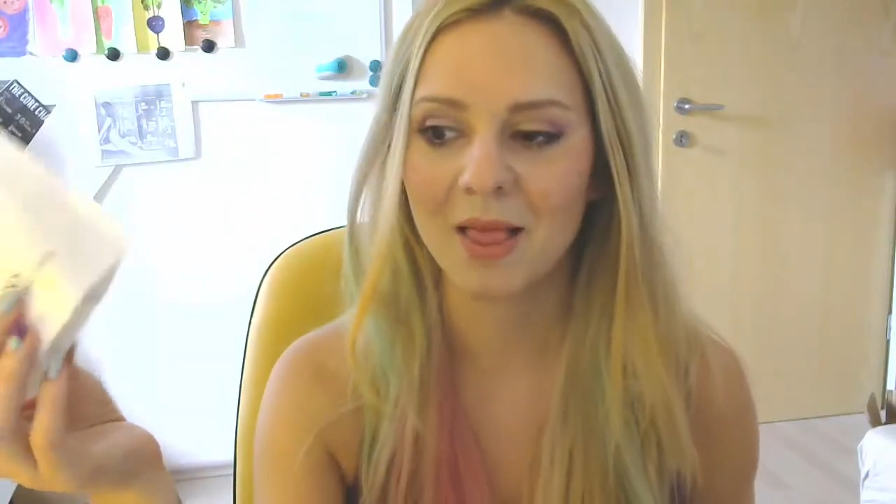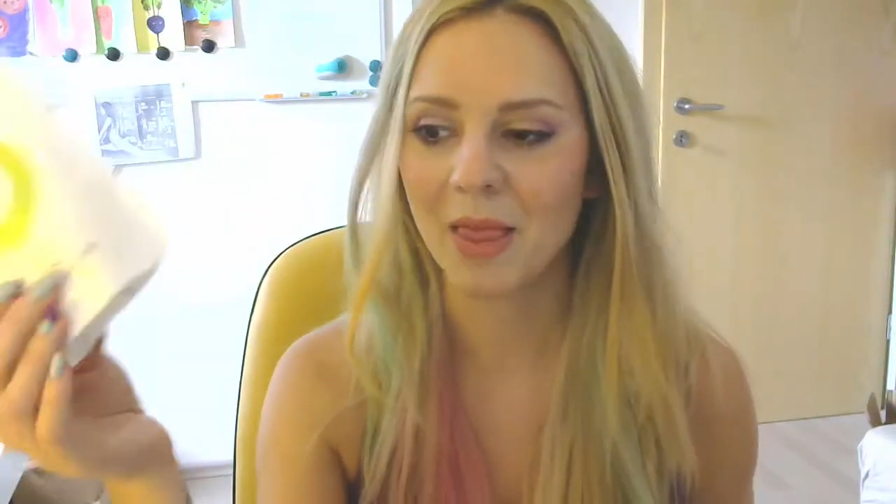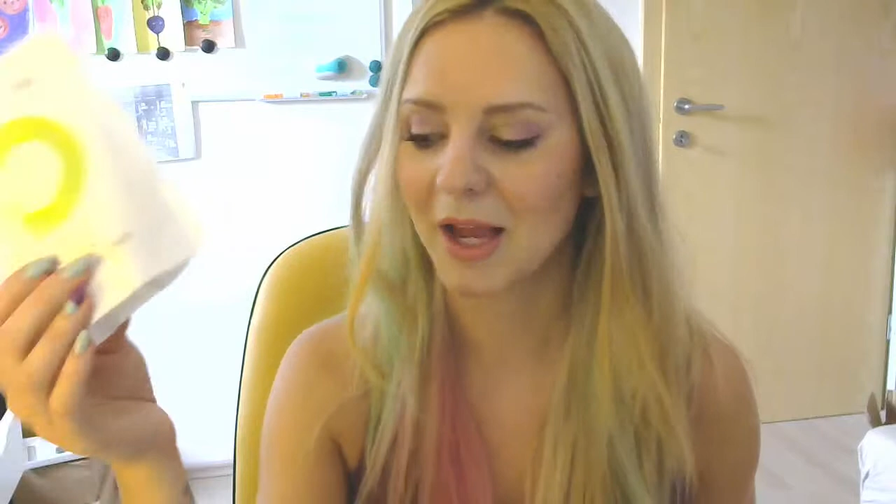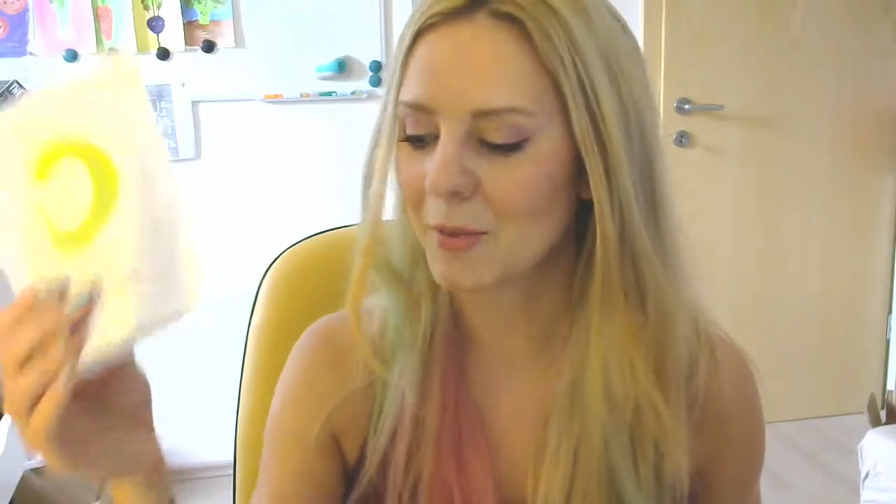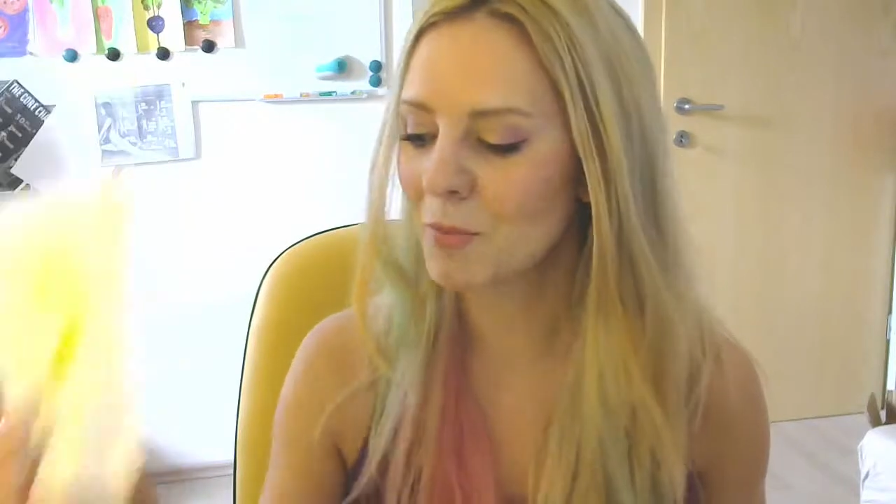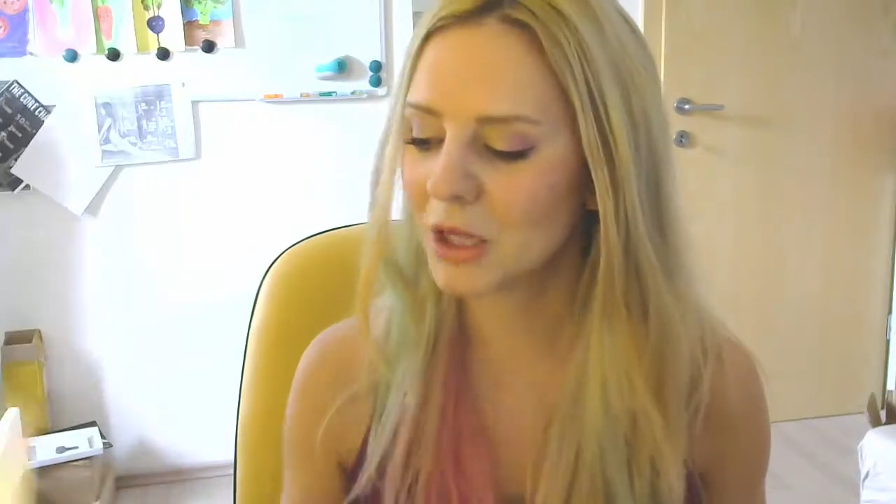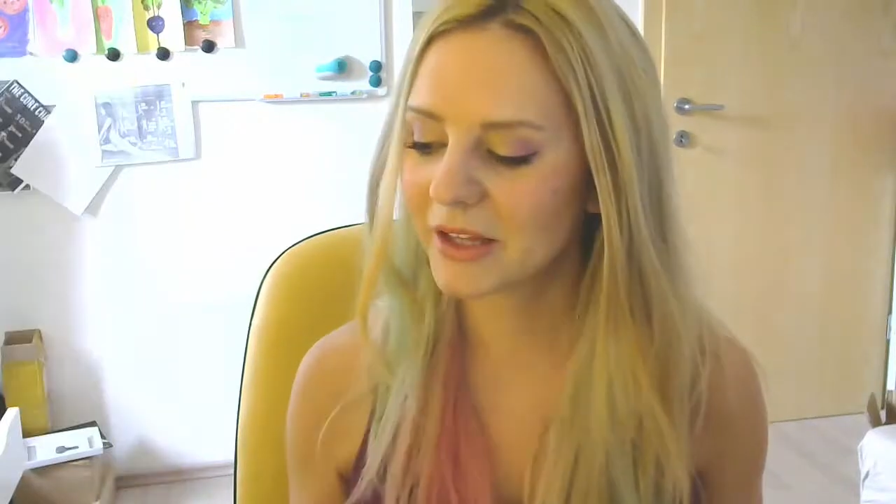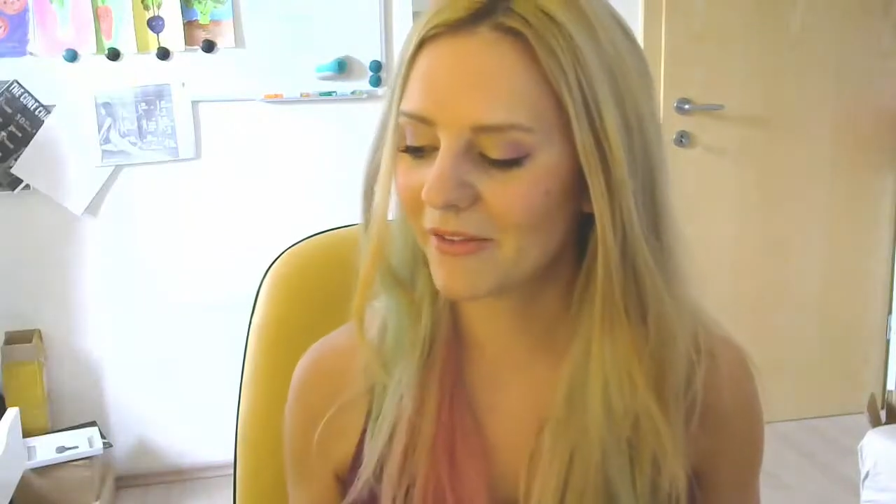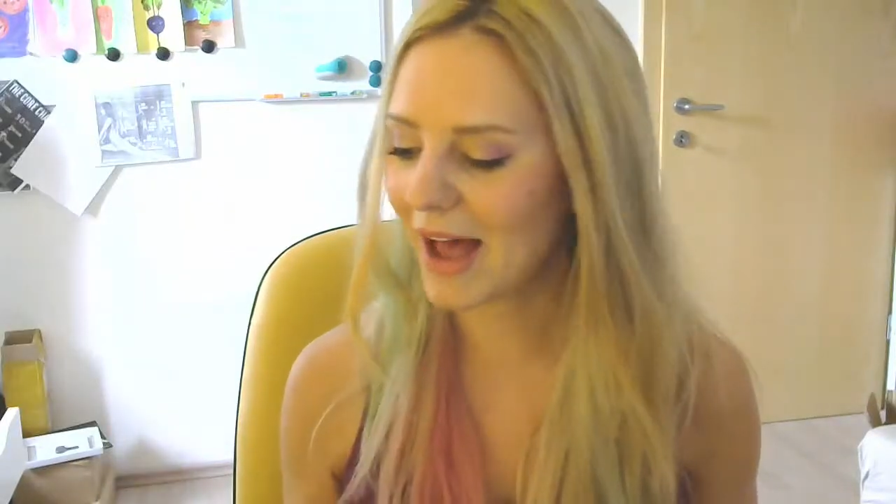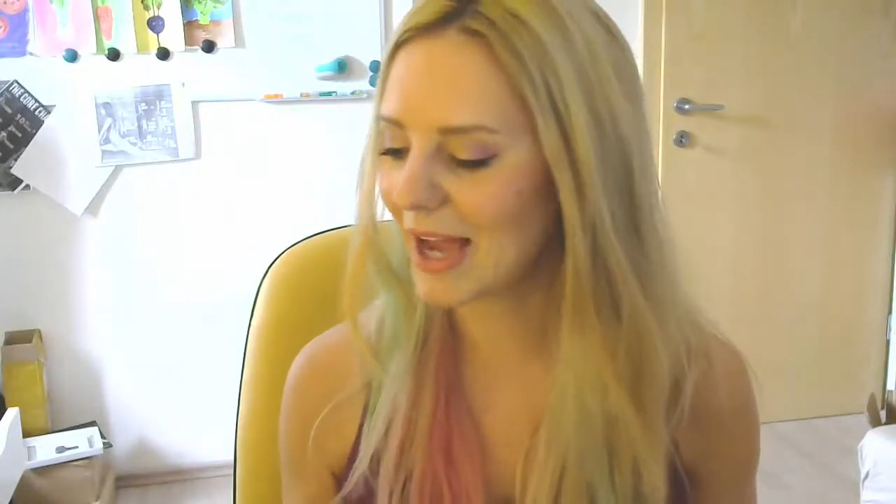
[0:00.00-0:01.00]
like
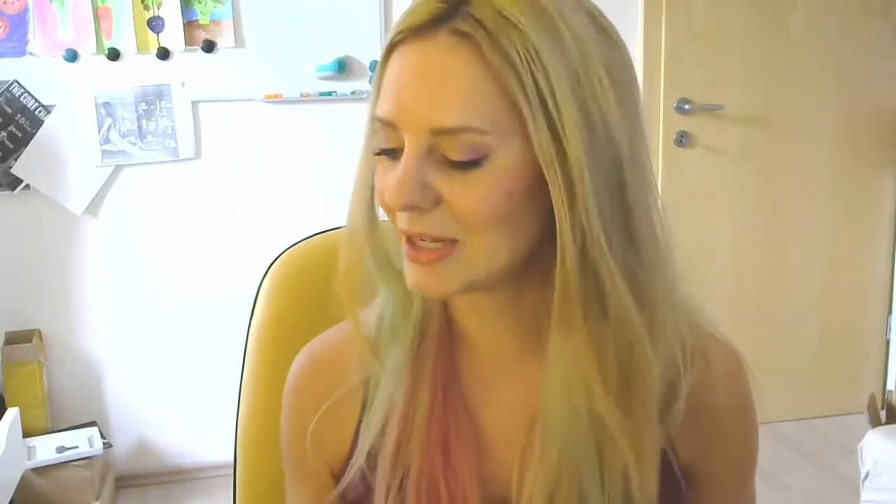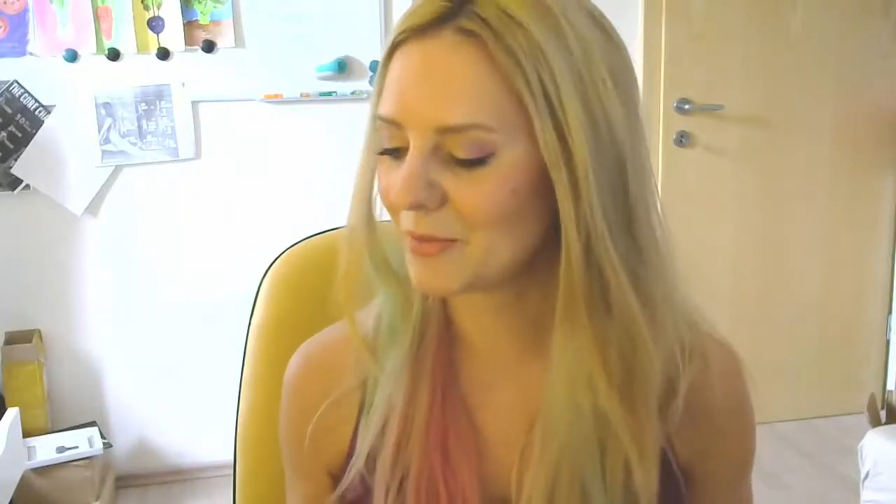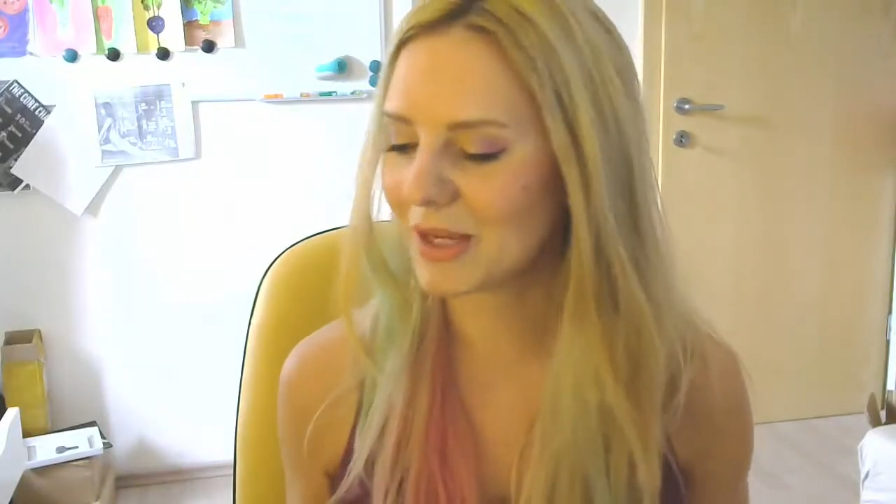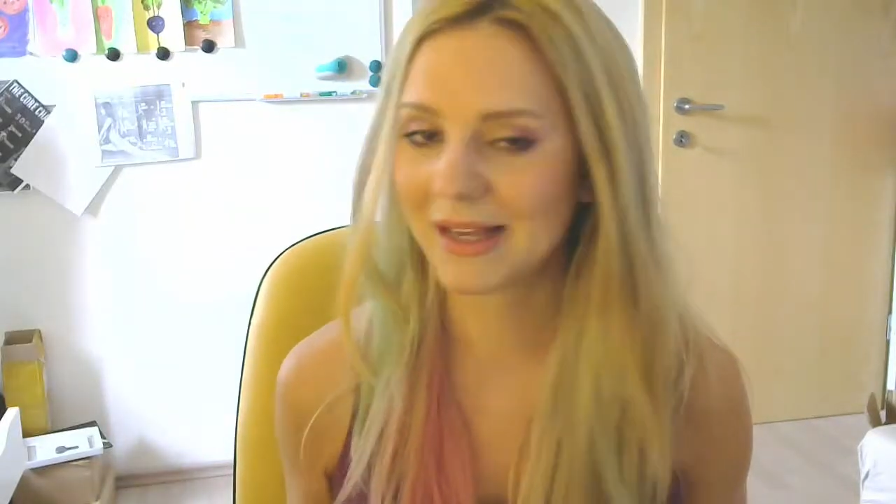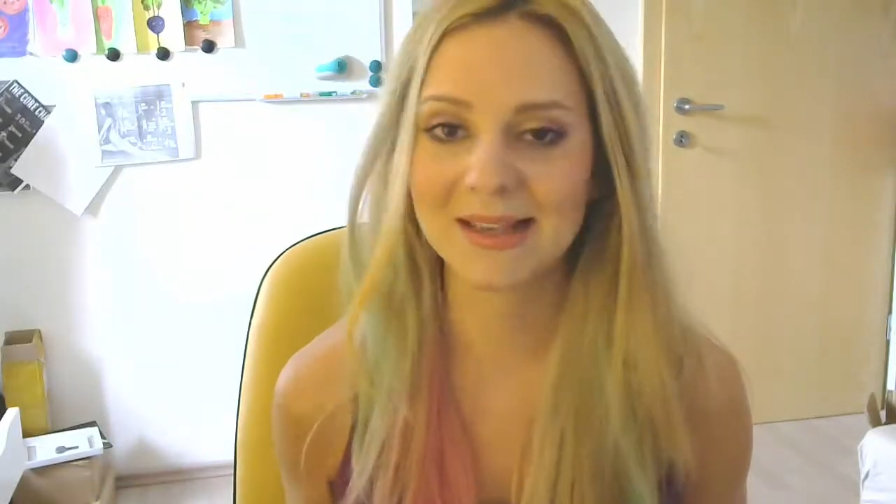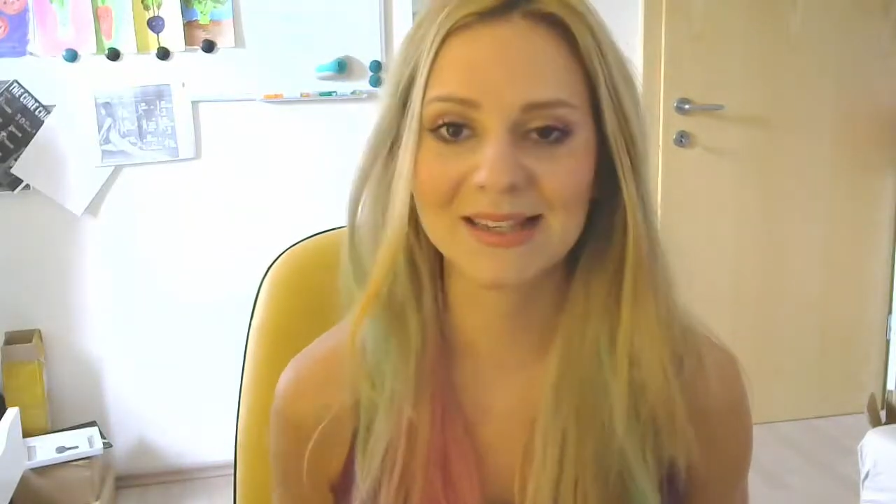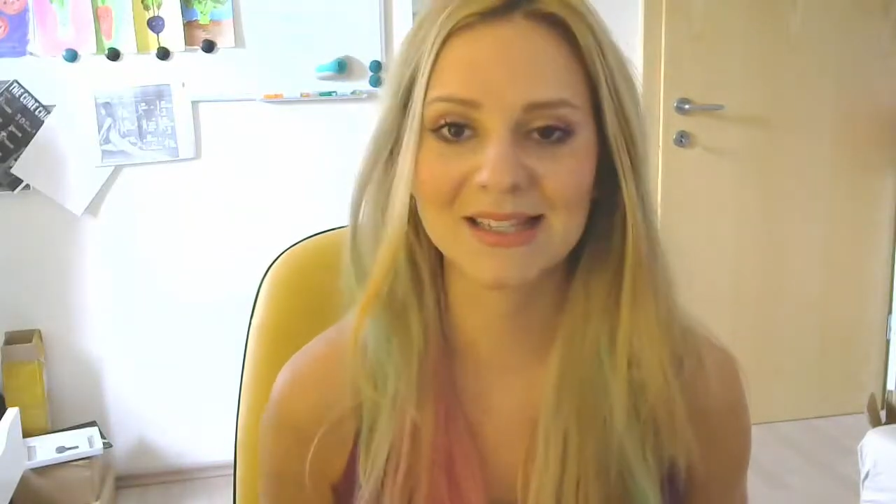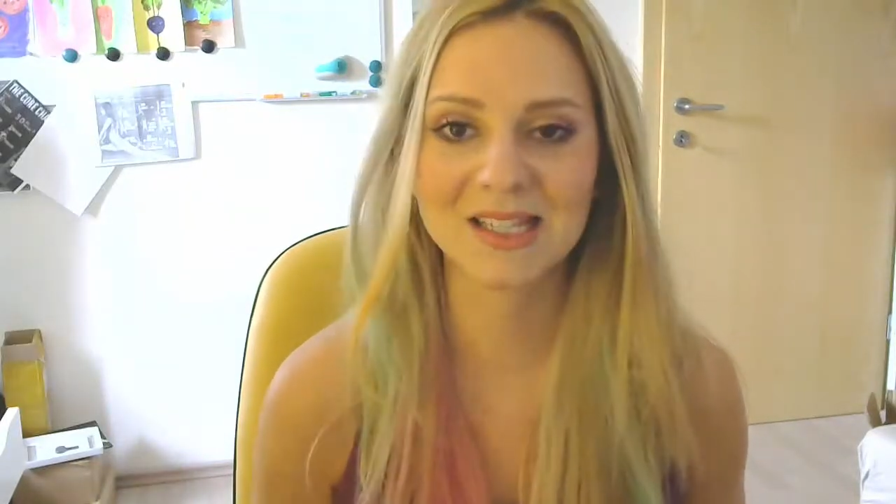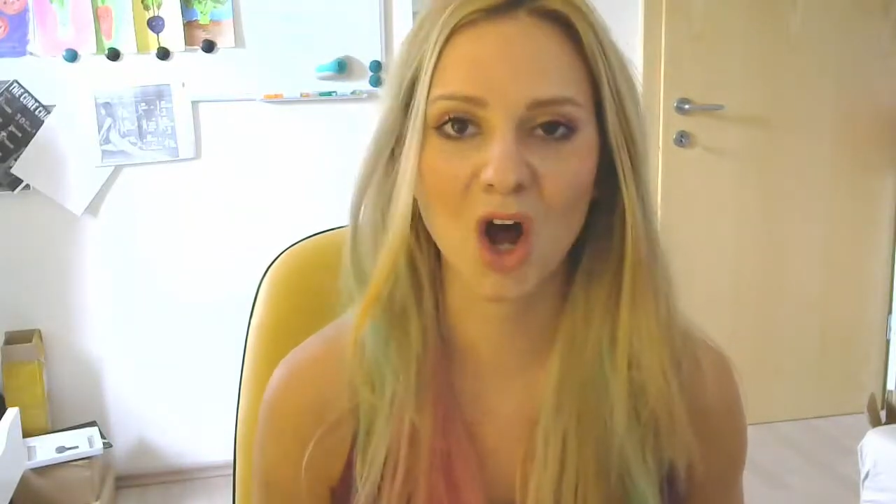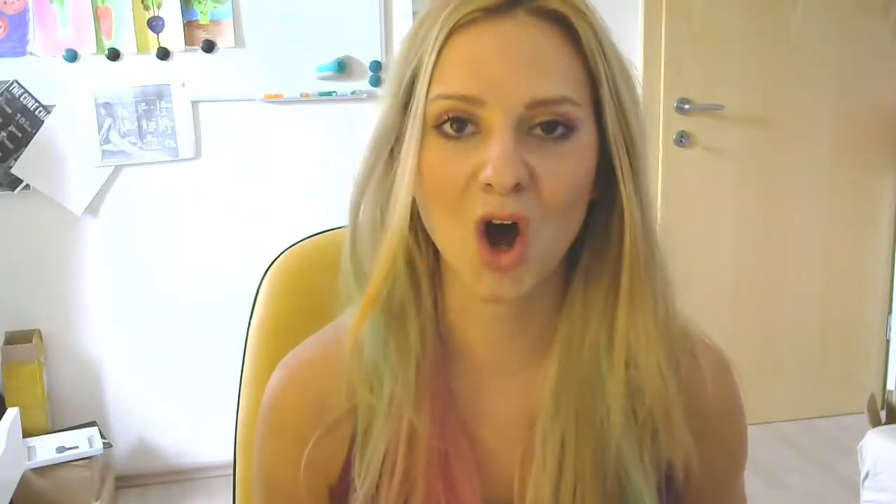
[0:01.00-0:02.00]
multivitamins,